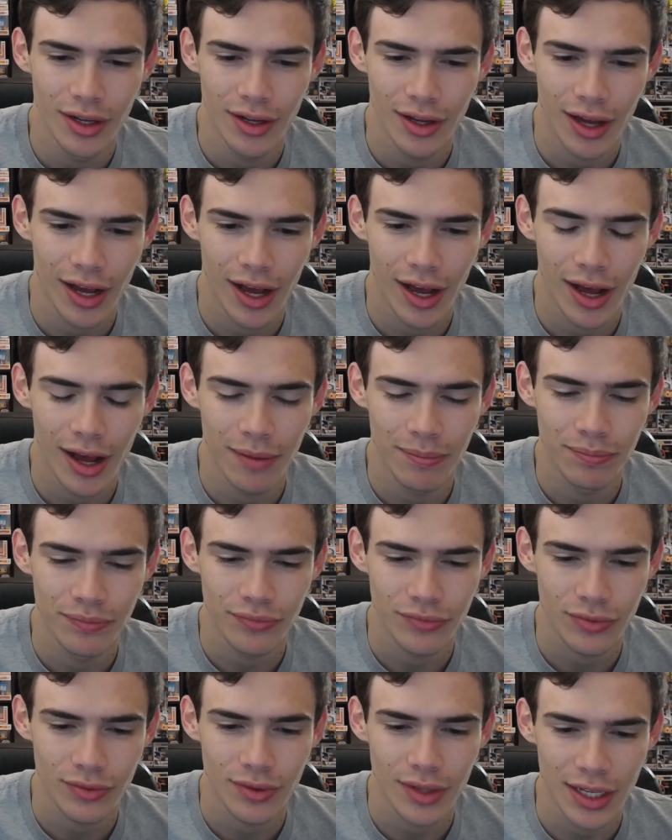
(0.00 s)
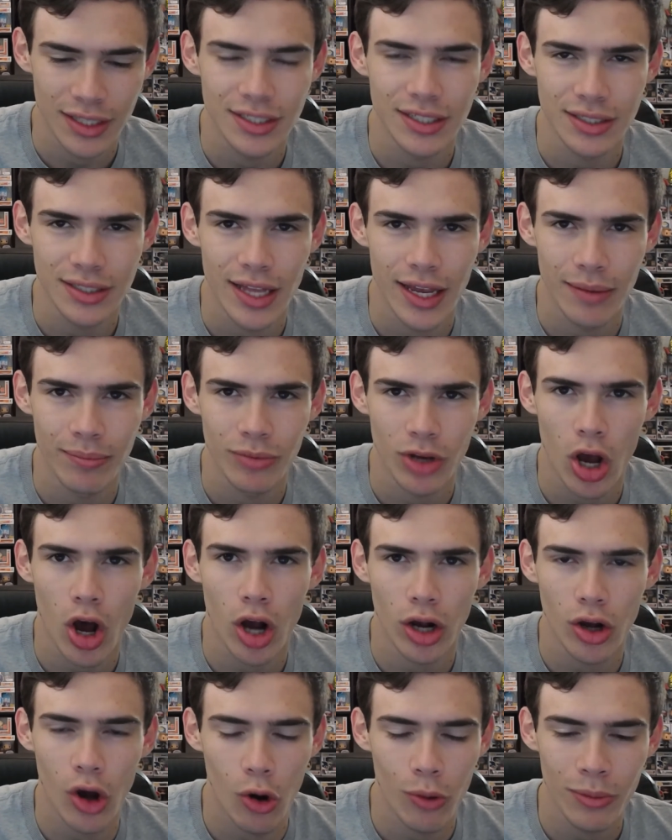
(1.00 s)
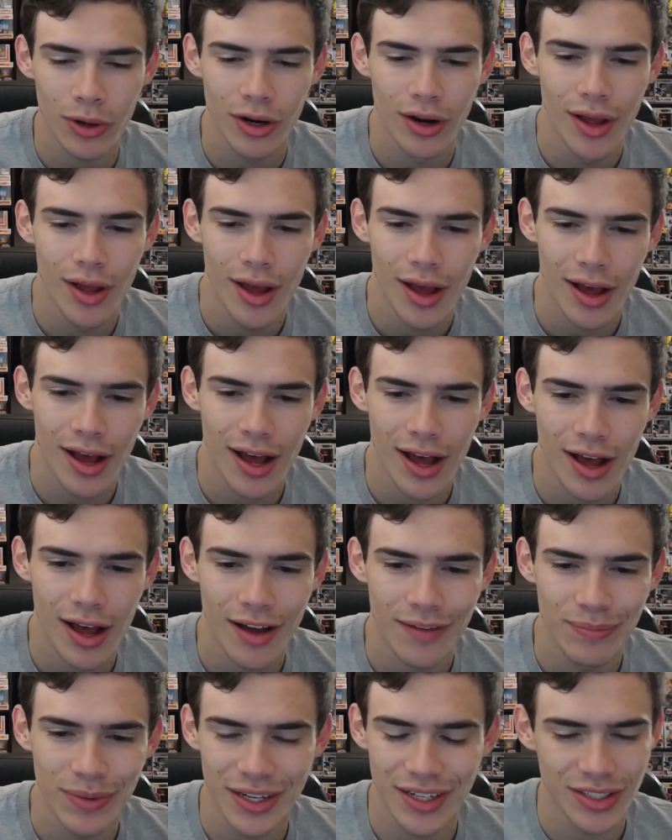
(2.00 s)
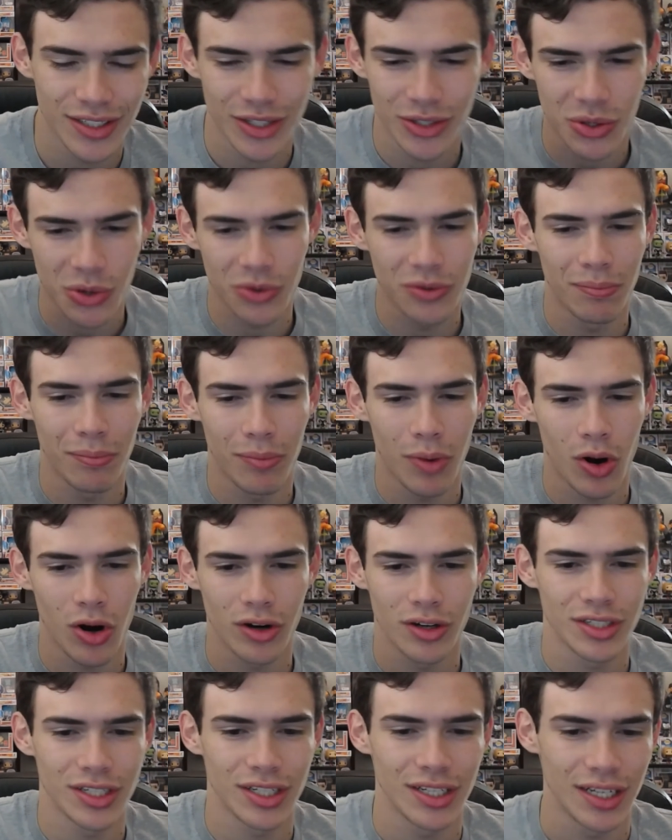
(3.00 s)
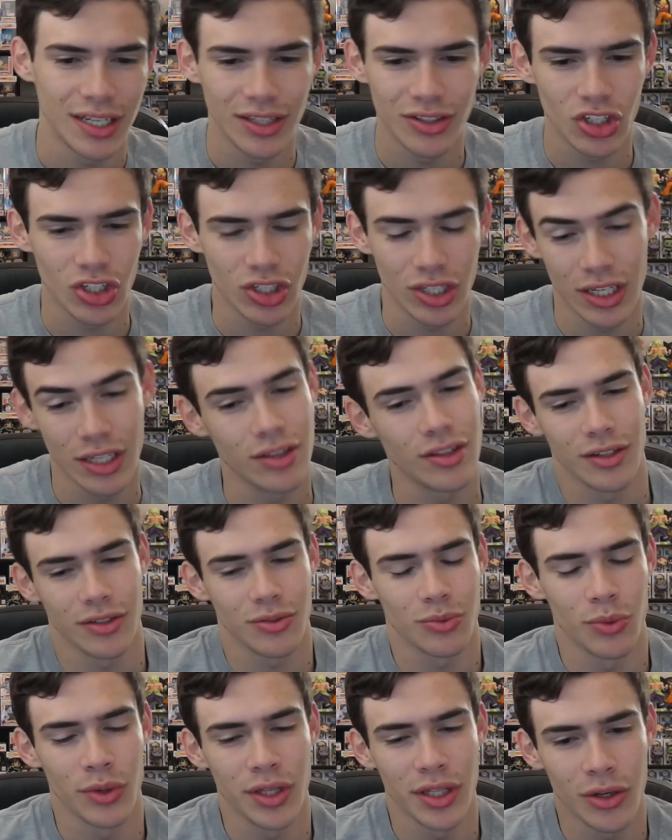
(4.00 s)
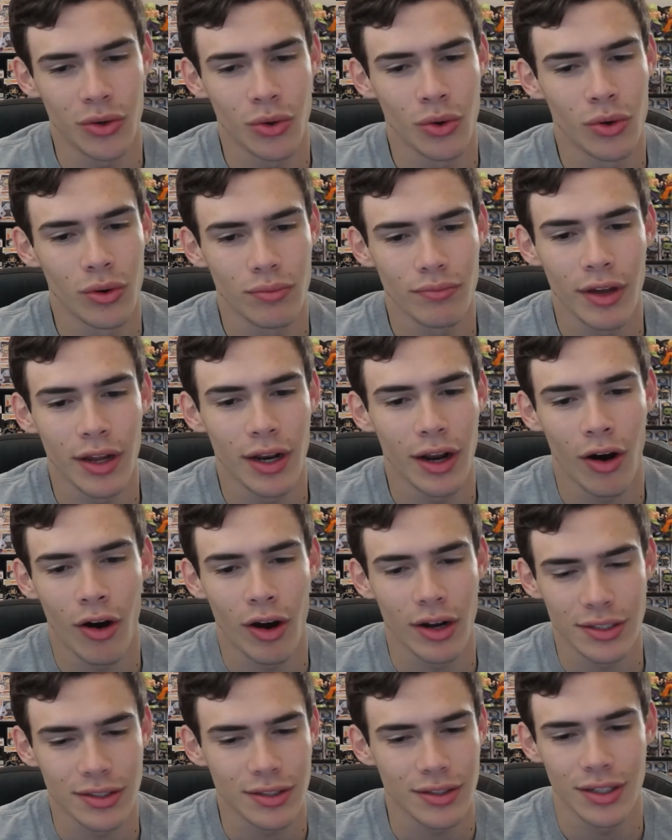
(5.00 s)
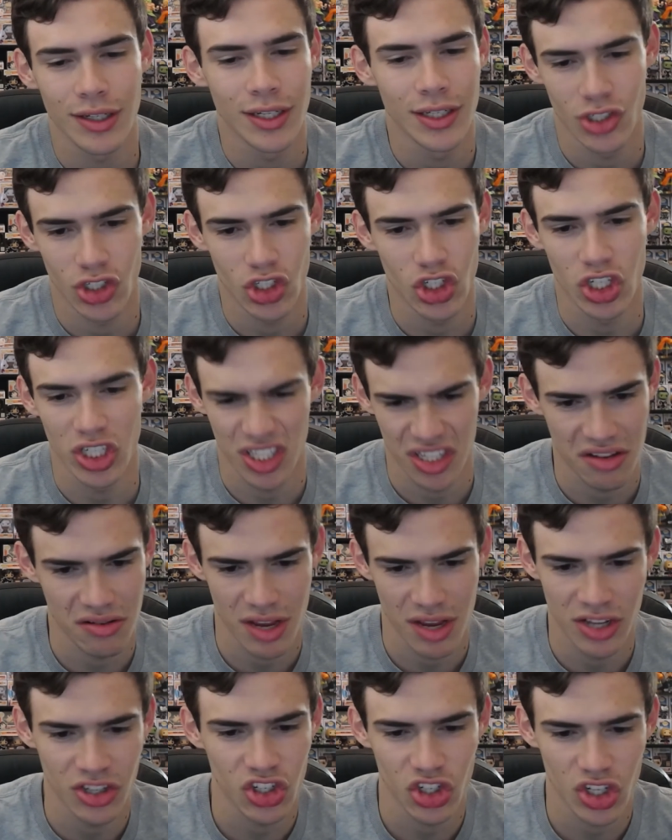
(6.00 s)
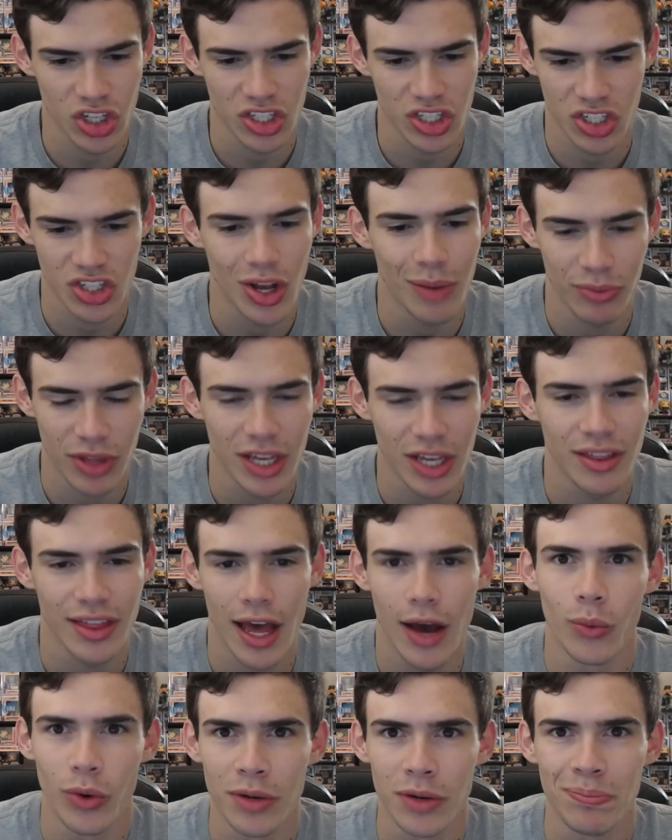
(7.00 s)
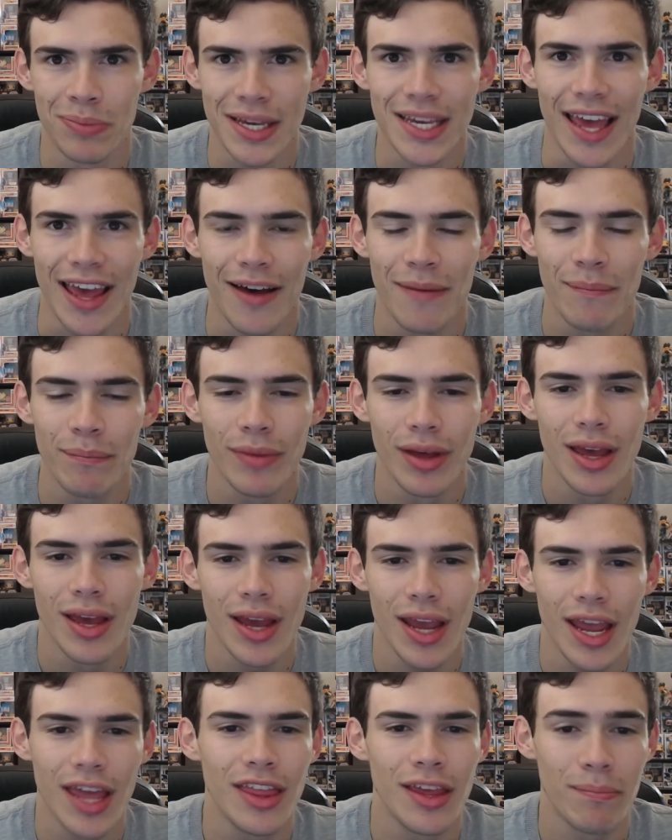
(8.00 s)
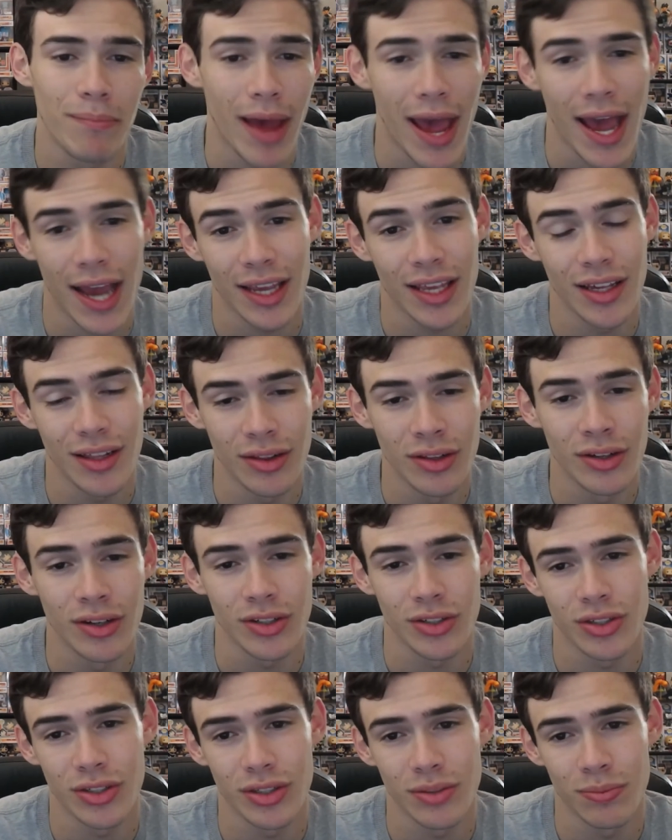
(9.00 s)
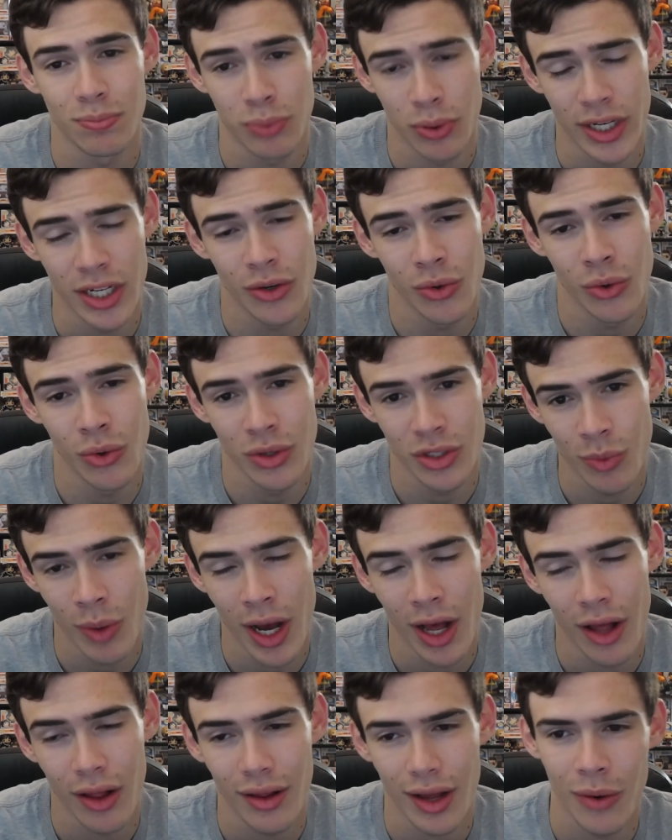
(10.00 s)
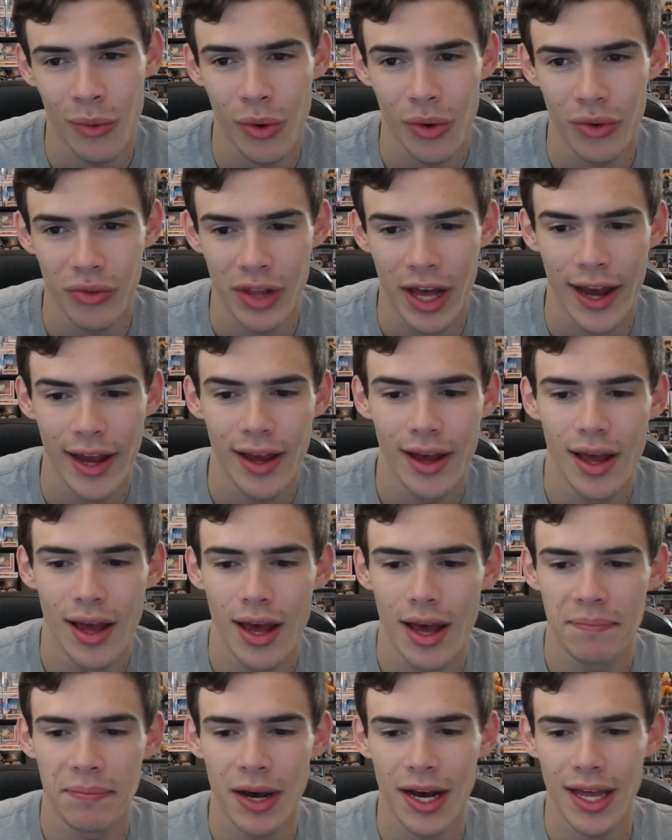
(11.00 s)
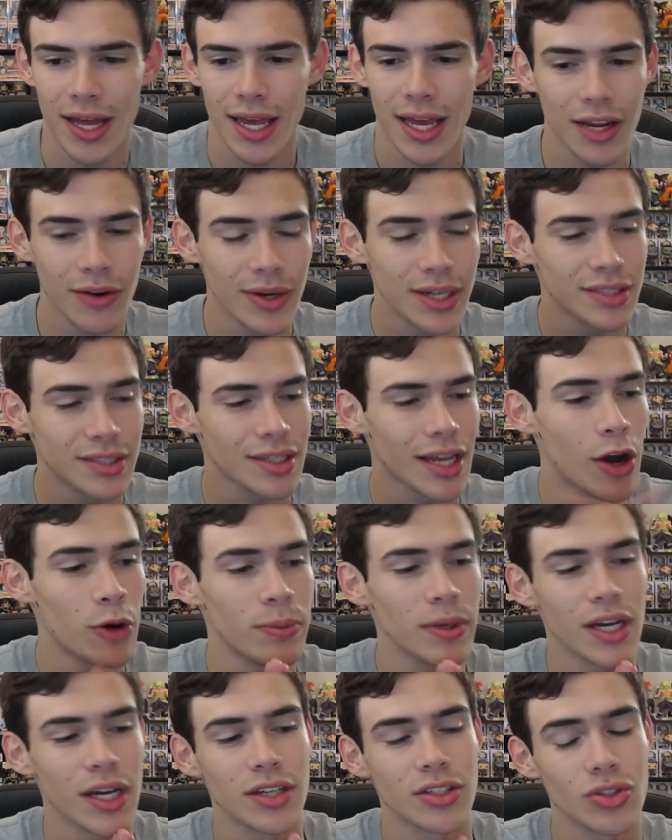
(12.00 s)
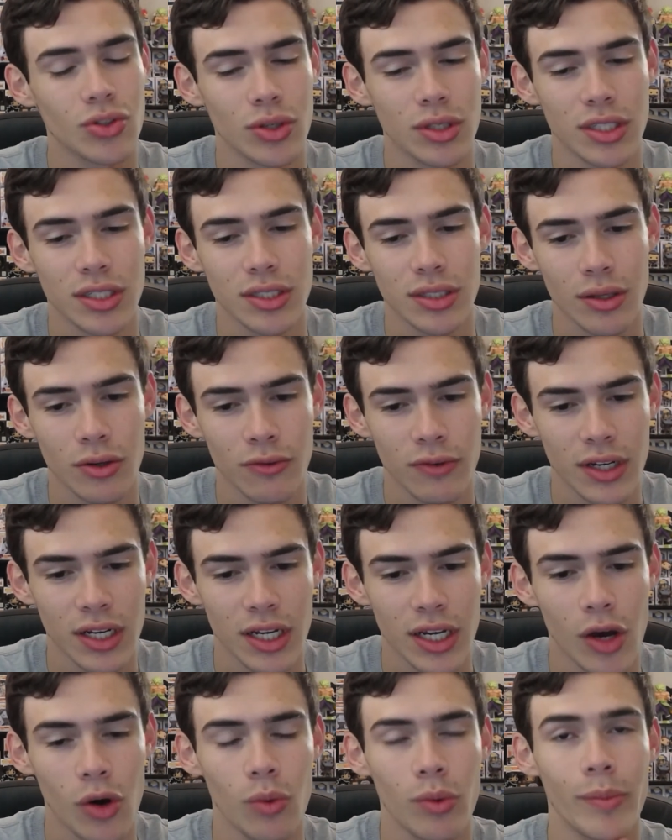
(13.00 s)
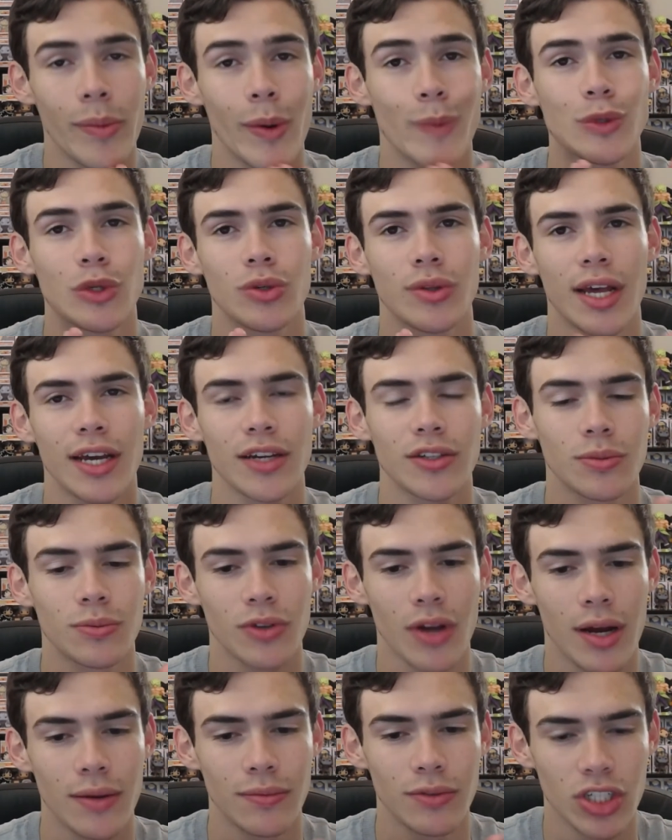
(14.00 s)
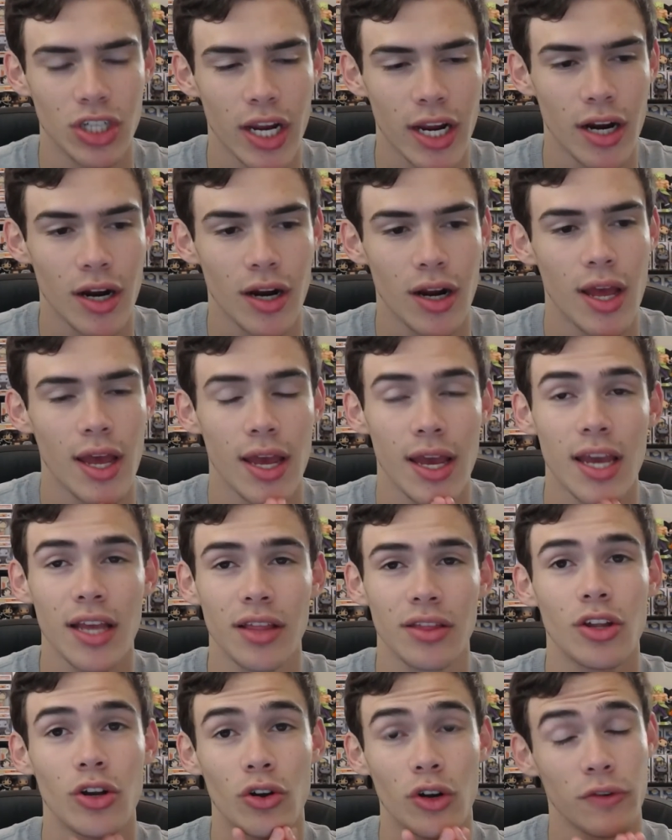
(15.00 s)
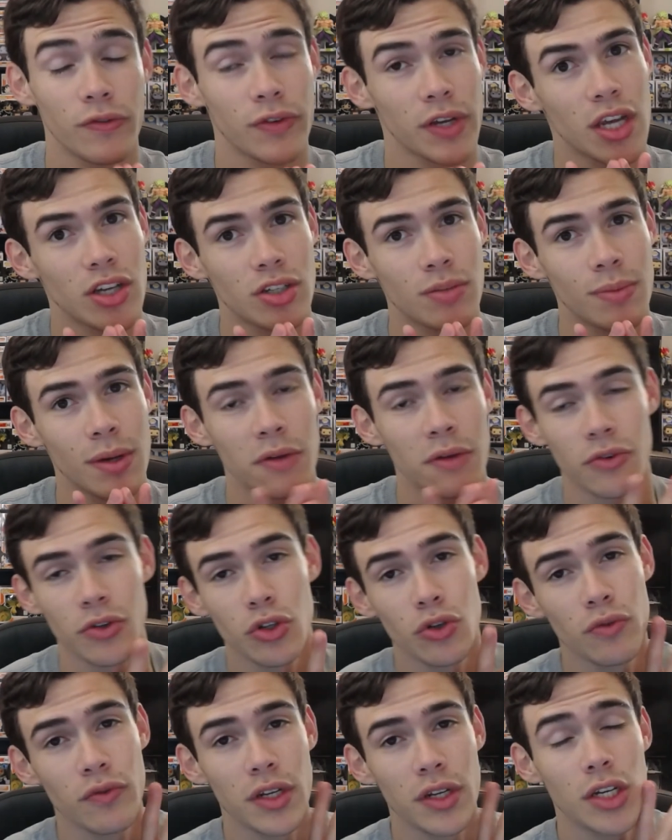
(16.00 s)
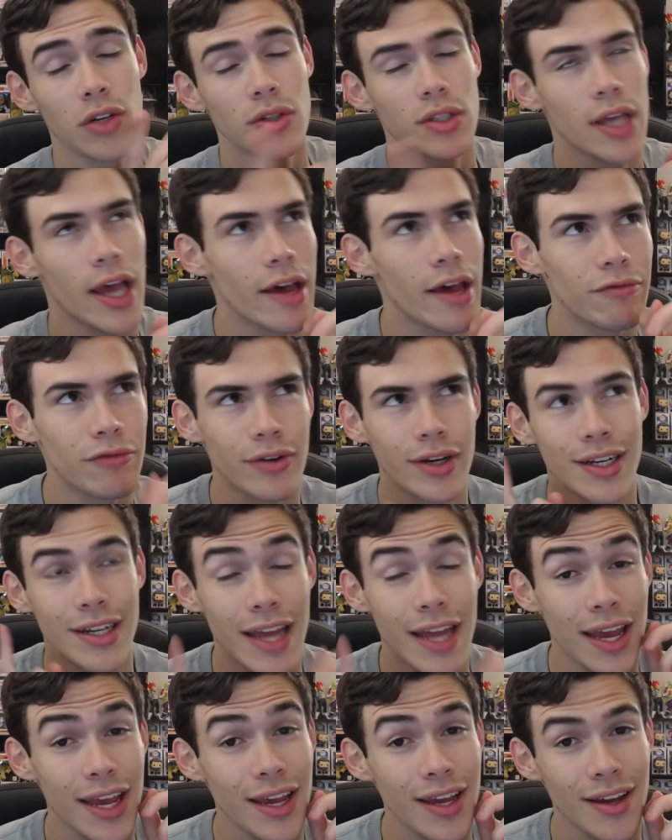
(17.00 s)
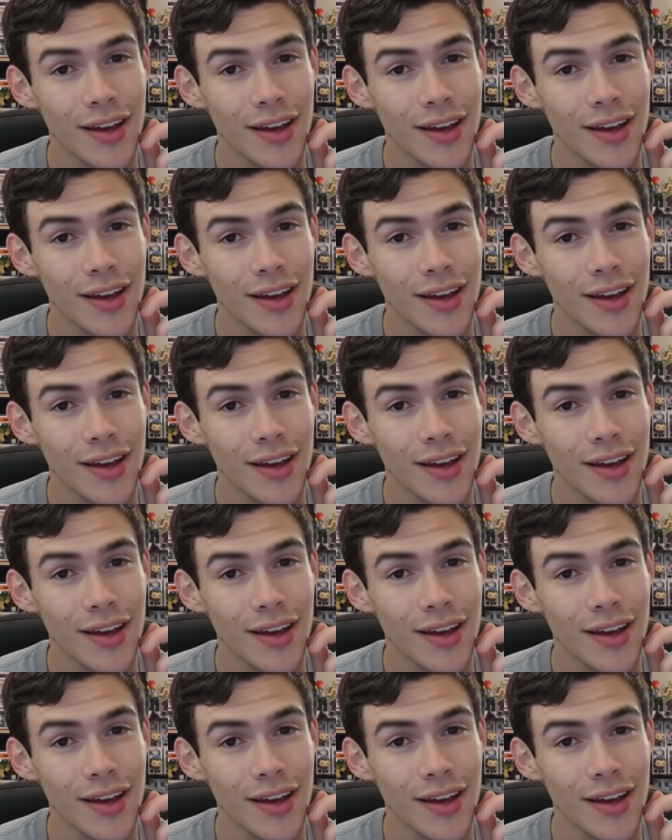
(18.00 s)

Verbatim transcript: Um, that's his name, Kong Homer, uh, because he's holding Marge and he he looks really cool. It honestly is just it's just something that would be him. And then Maggie looks pretty cool as well, I won't lie. But anyways, I hope you guys enjoyed this little video. Remember to like, subscribe, and share. Hit the notification bell for new videos every day.